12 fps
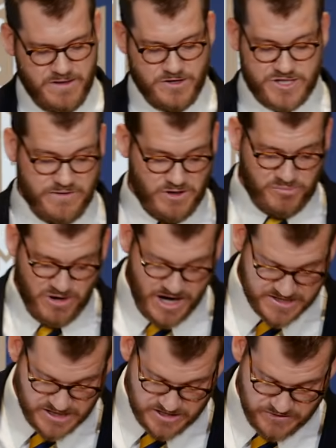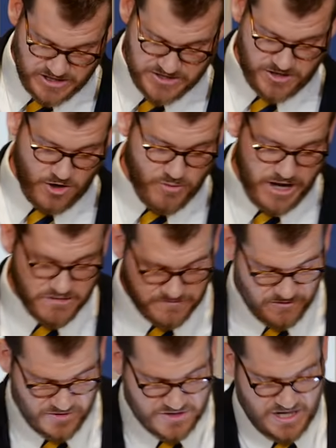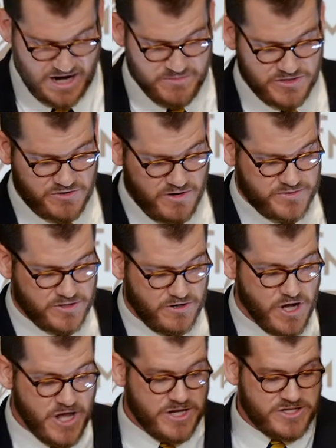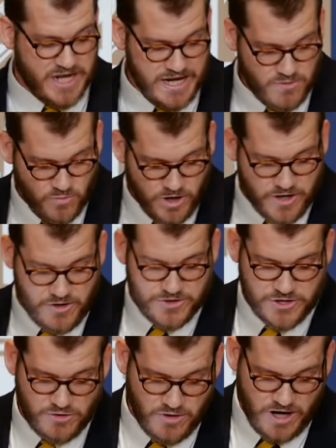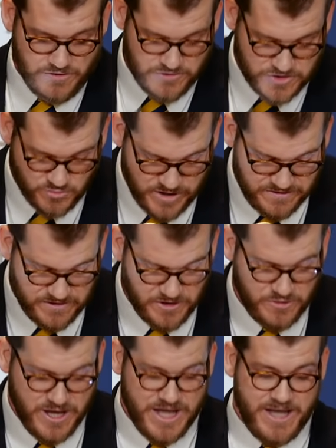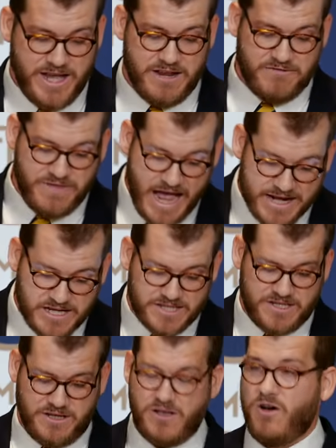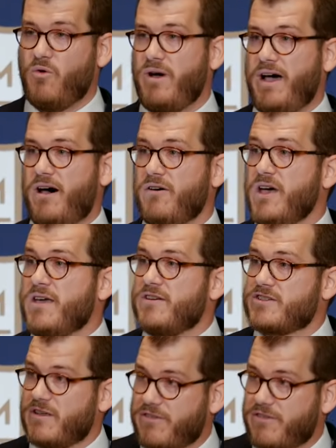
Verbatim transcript: There's even a process. If it doesn't go well the first time in Scripture, take one or two others with you. And if that doesn't go well, there's